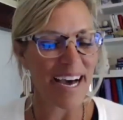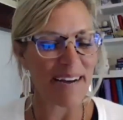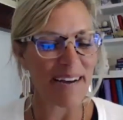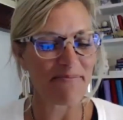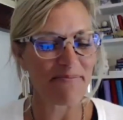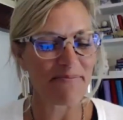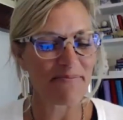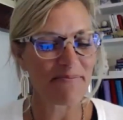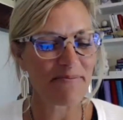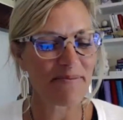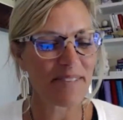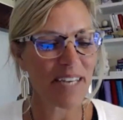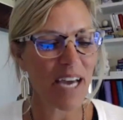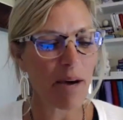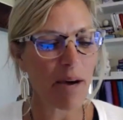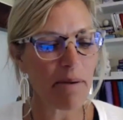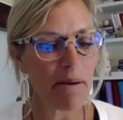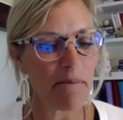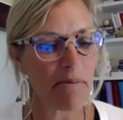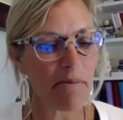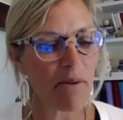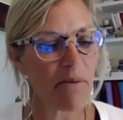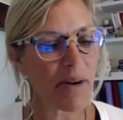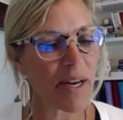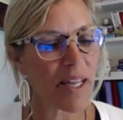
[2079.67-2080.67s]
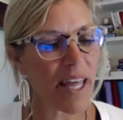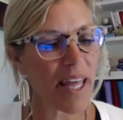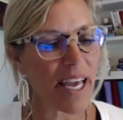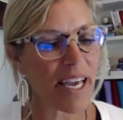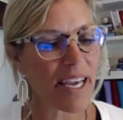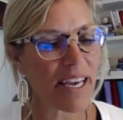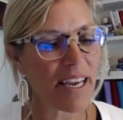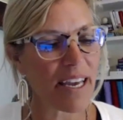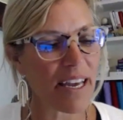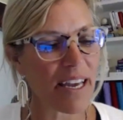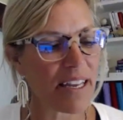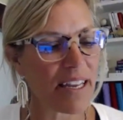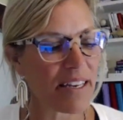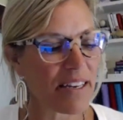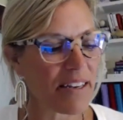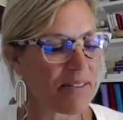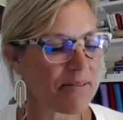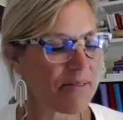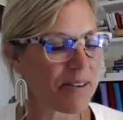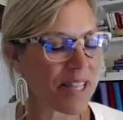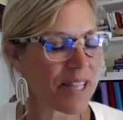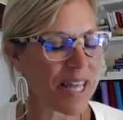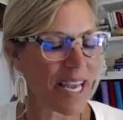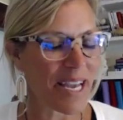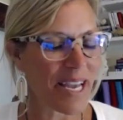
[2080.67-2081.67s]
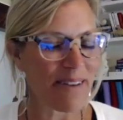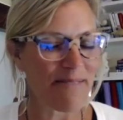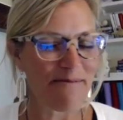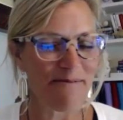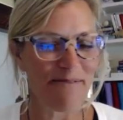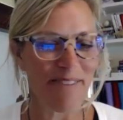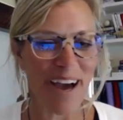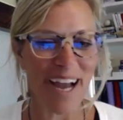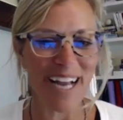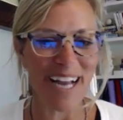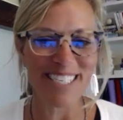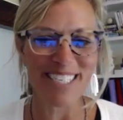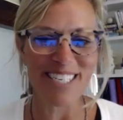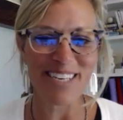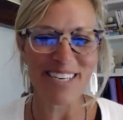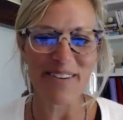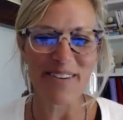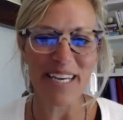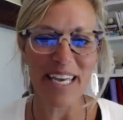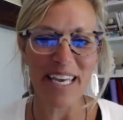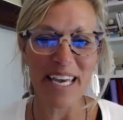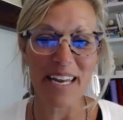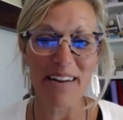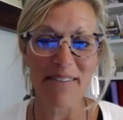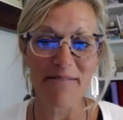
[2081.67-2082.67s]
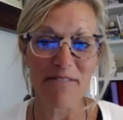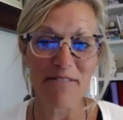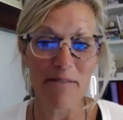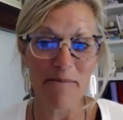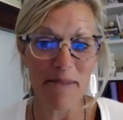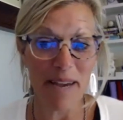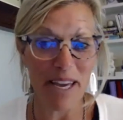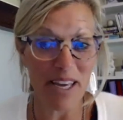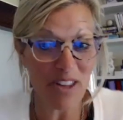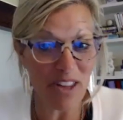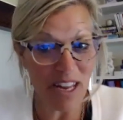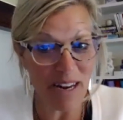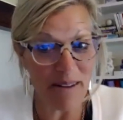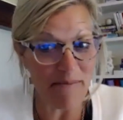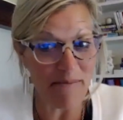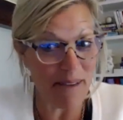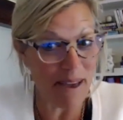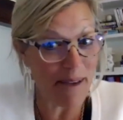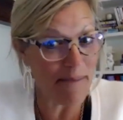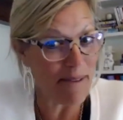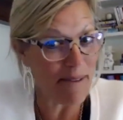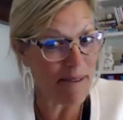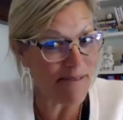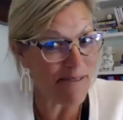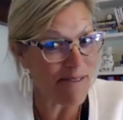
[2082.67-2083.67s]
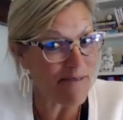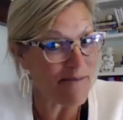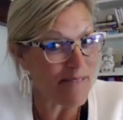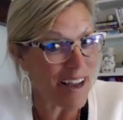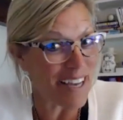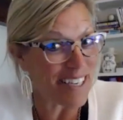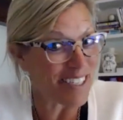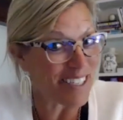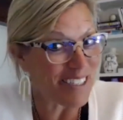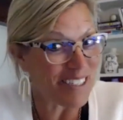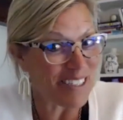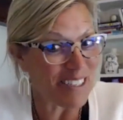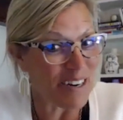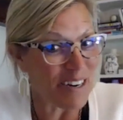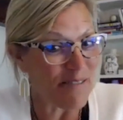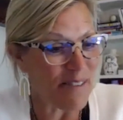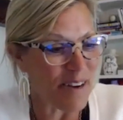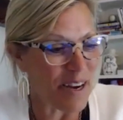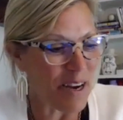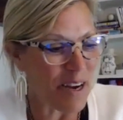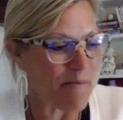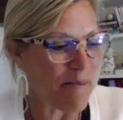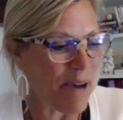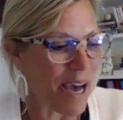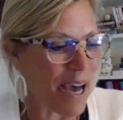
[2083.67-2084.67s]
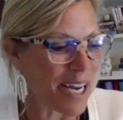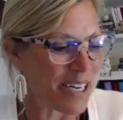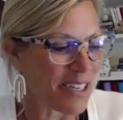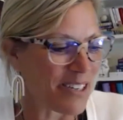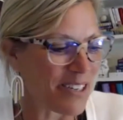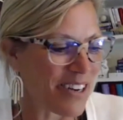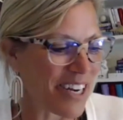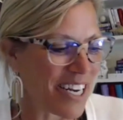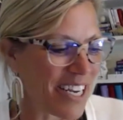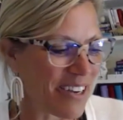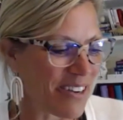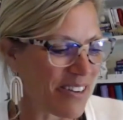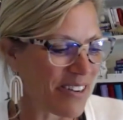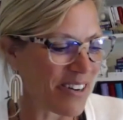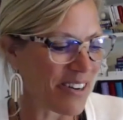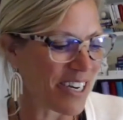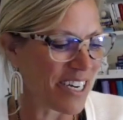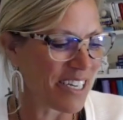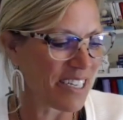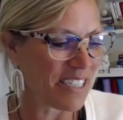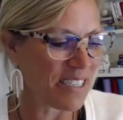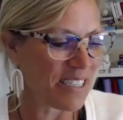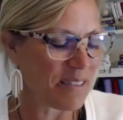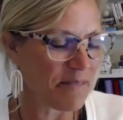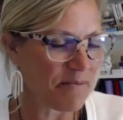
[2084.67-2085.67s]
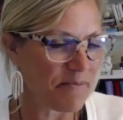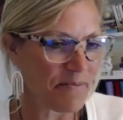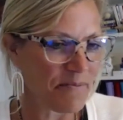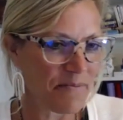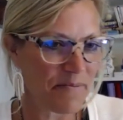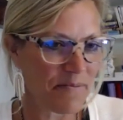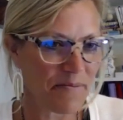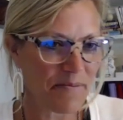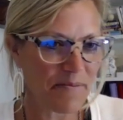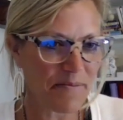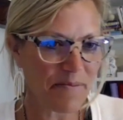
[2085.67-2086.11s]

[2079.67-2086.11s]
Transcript: Tell people where they can find you and get information and maybe even register for your potty training course?